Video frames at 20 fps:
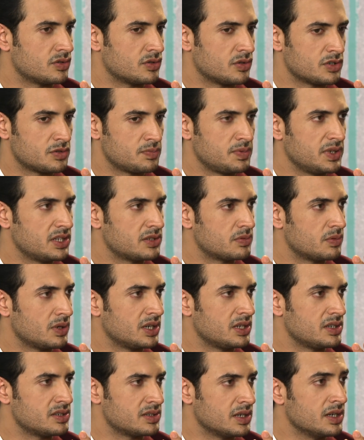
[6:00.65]
of speaks when
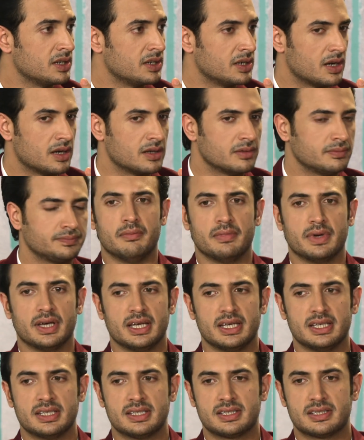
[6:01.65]
he's in India
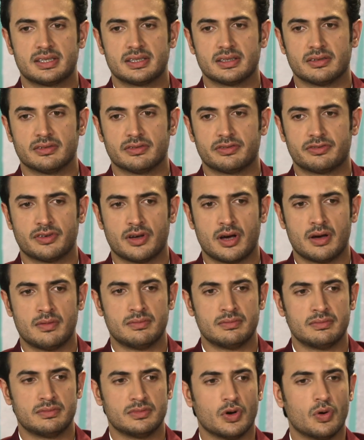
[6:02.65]
is
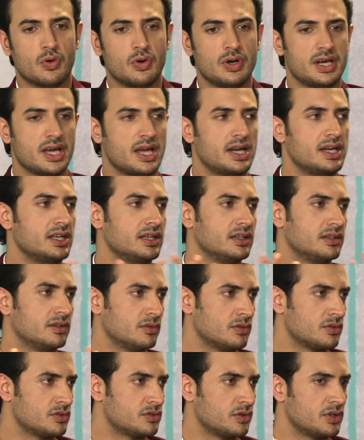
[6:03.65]
from Old Delhi,
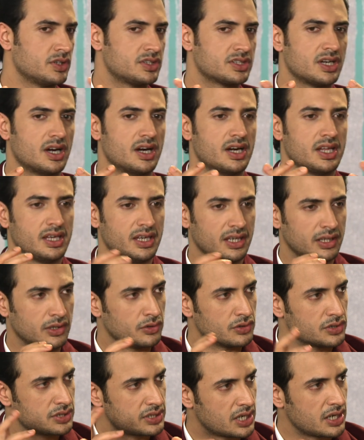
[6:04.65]
so it's Khadi
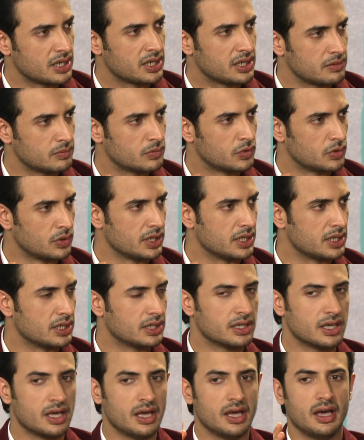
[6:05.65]
Hindustani Boli.
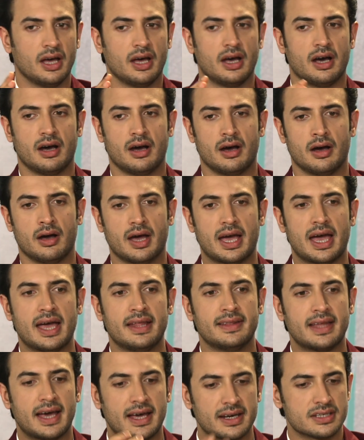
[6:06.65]

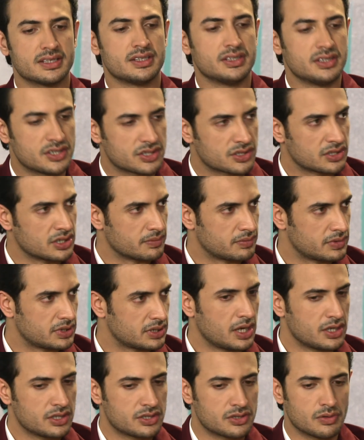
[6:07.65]
And that is in the script.
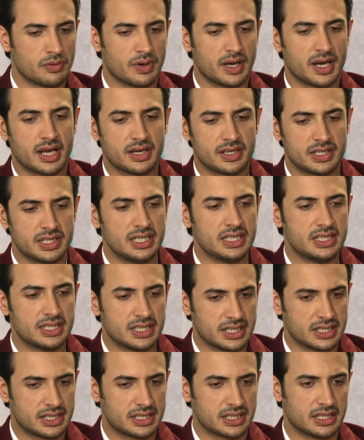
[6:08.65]
So when I read
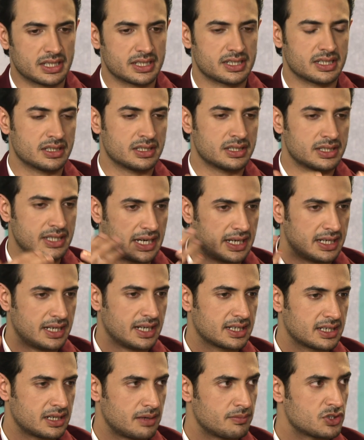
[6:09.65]
it, a certain
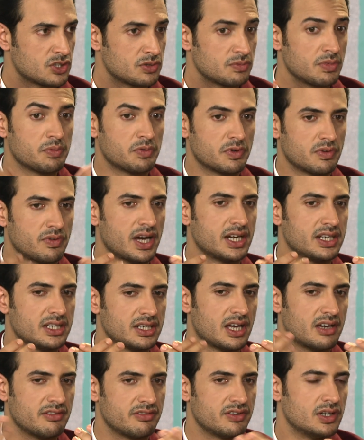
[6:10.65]
dialect comes to me, provided
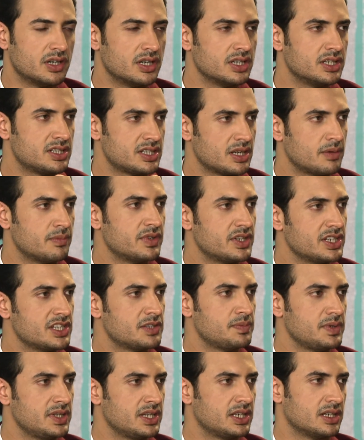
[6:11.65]
I've heard somebody
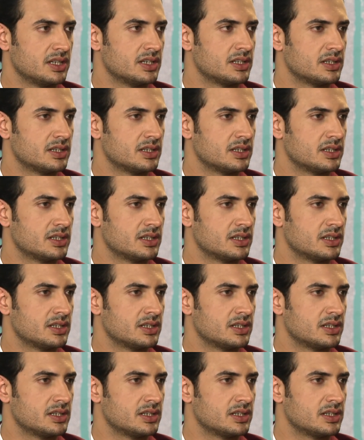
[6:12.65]
speak it.